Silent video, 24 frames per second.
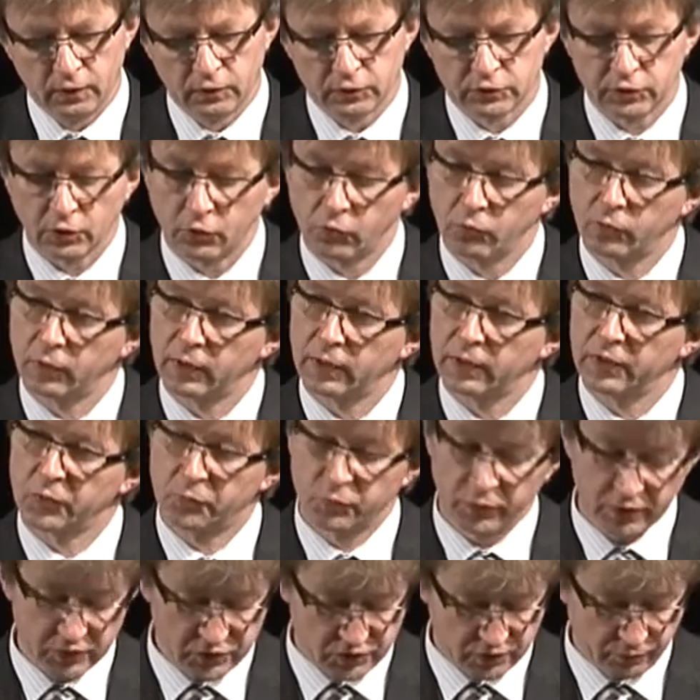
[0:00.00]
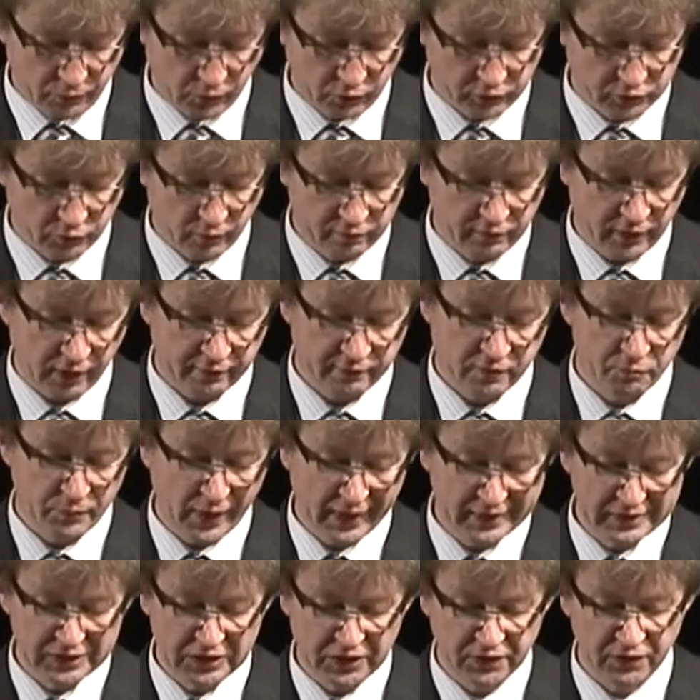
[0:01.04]
So the principles we've kind of
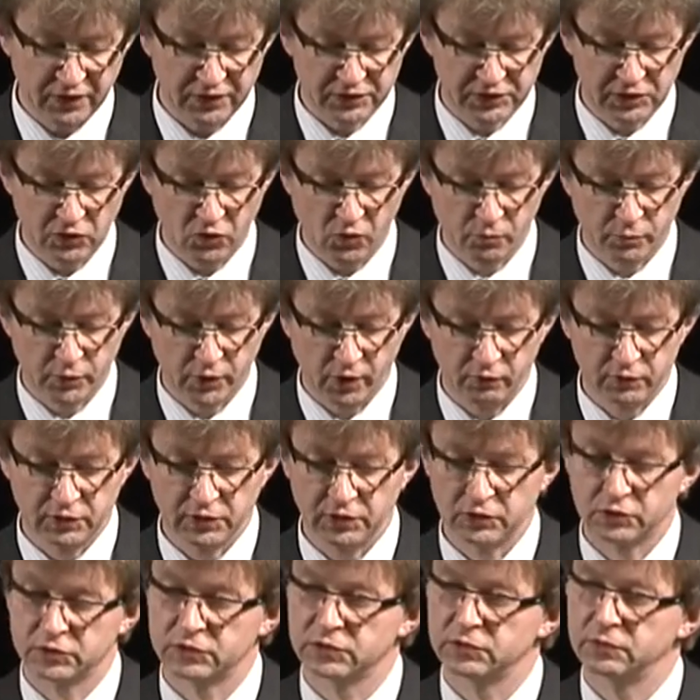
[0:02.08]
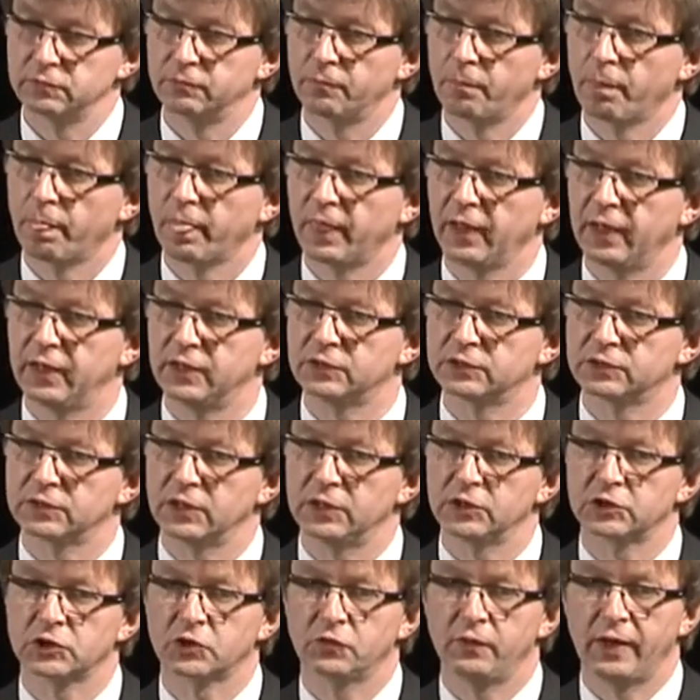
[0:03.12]
embedded in this new approach is, is,
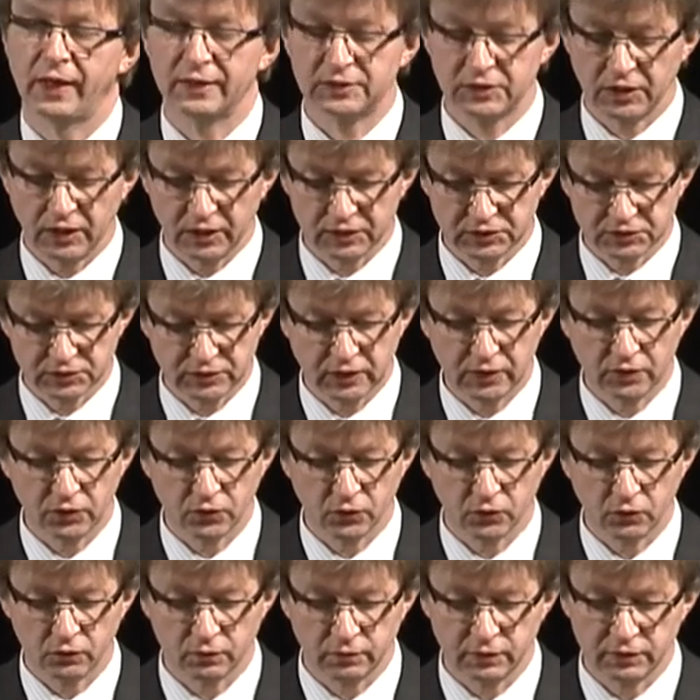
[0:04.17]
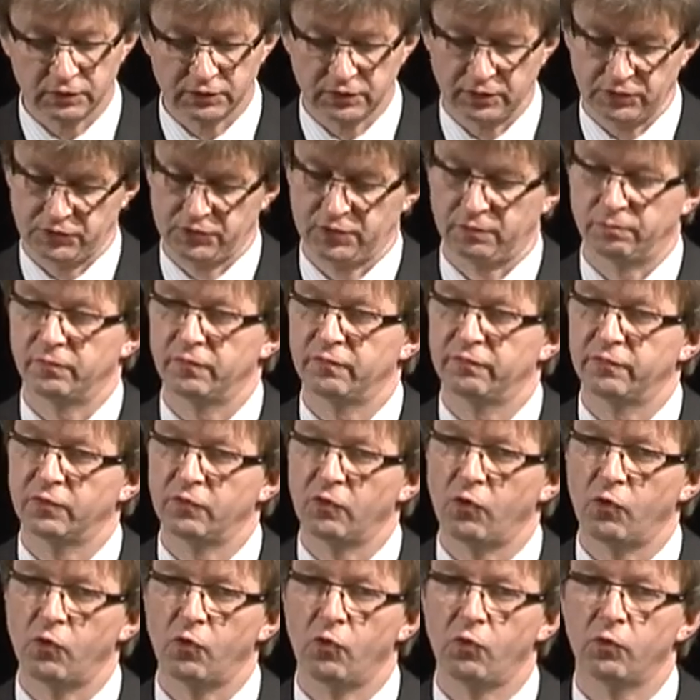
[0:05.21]
is creating a single system
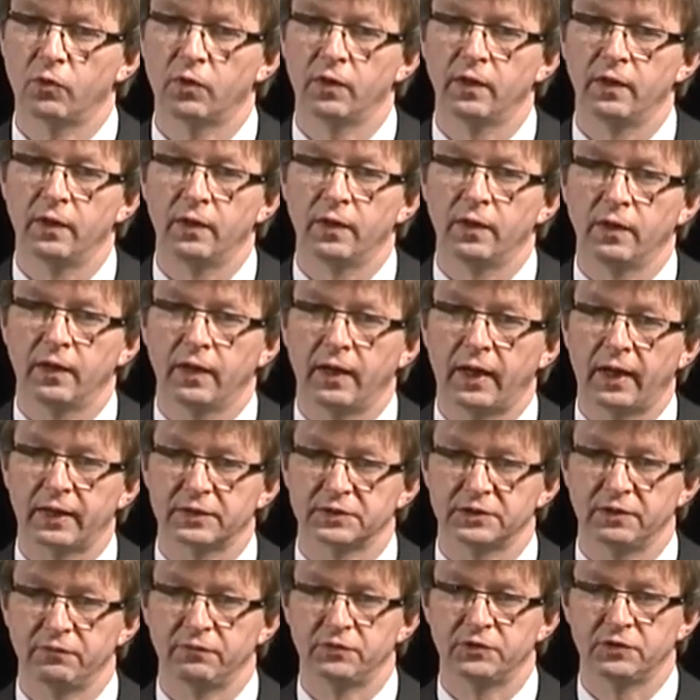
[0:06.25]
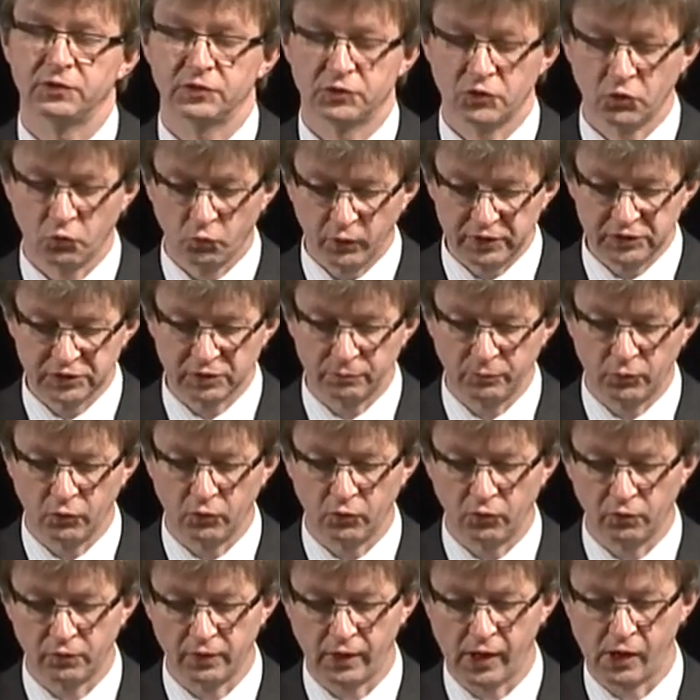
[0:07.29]
for all activities that we
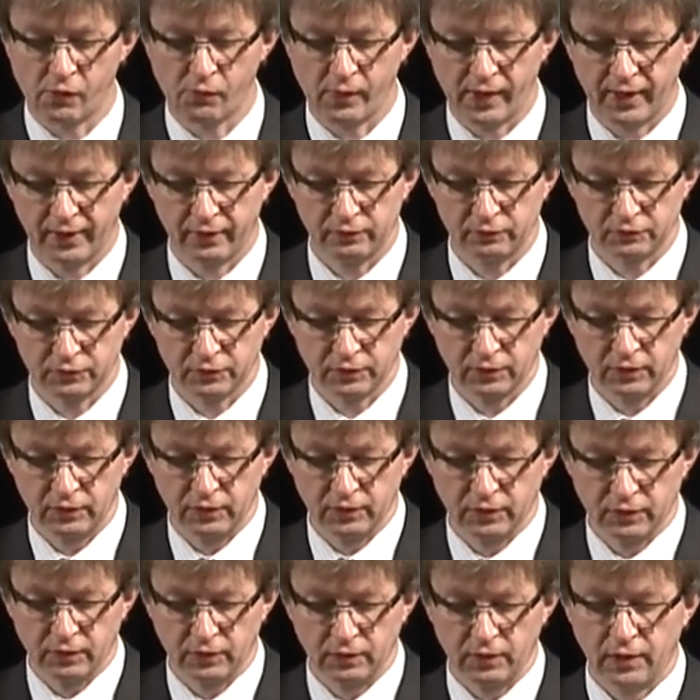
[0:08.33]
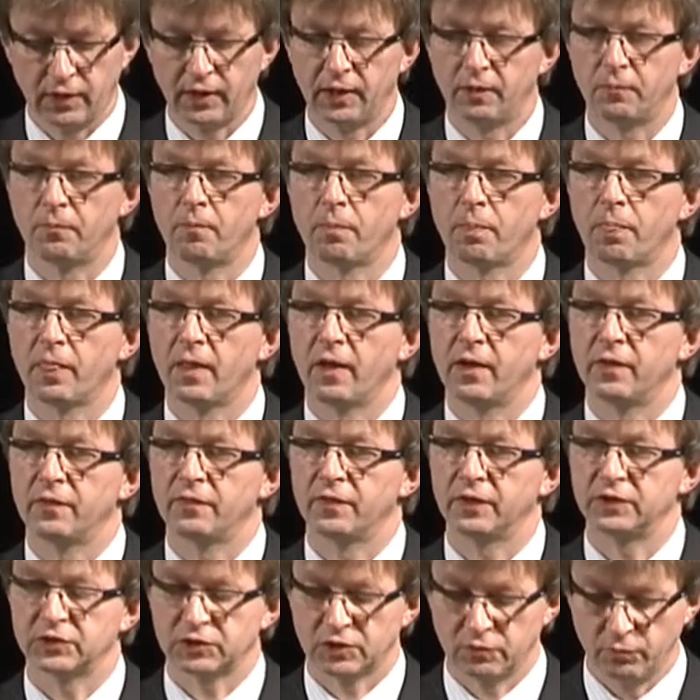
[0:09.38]
support around um,
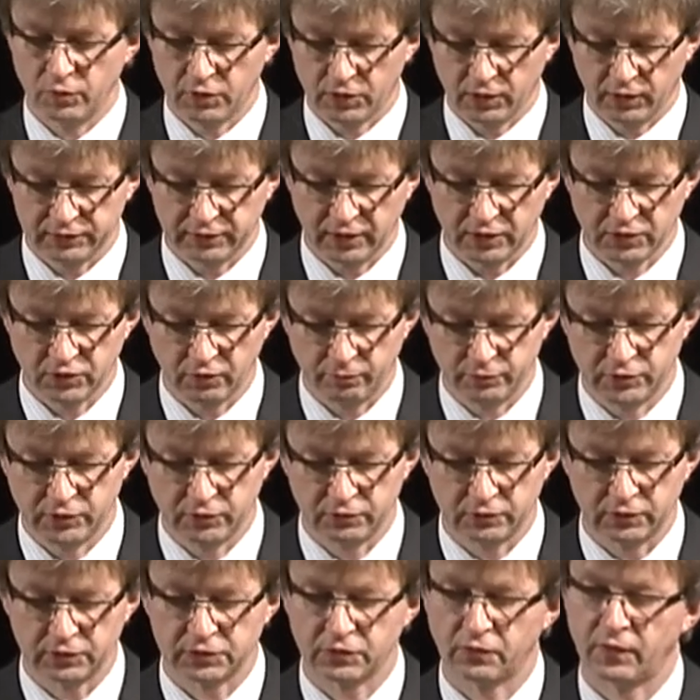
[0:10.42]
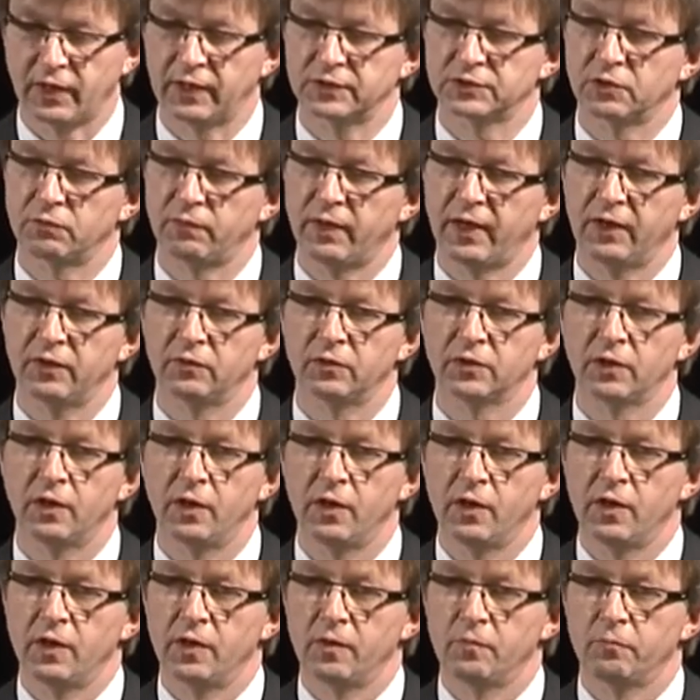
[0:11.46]
these commercialization opportunities. So that's around
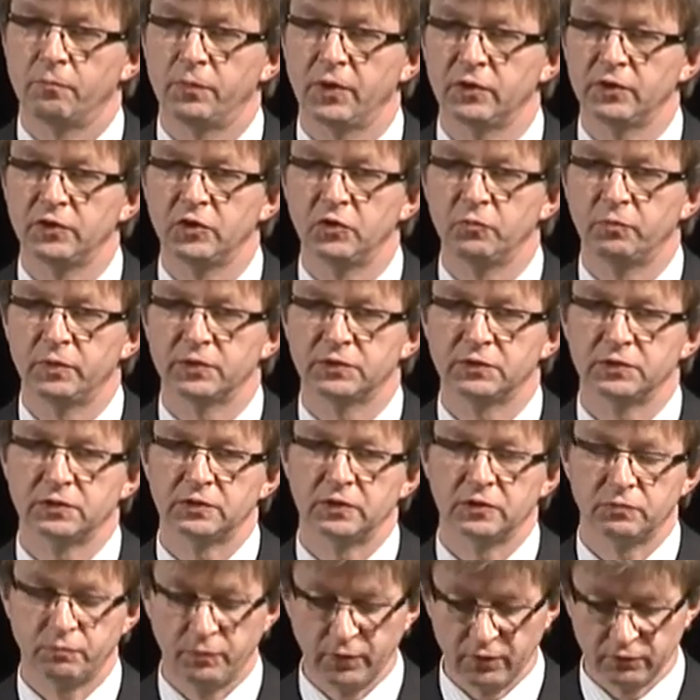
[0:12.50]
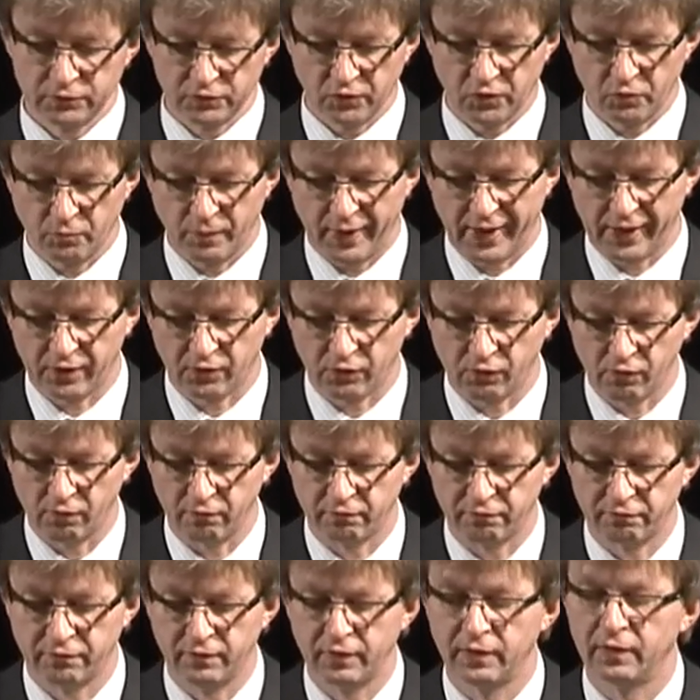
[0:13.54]
building new businesses built on the back of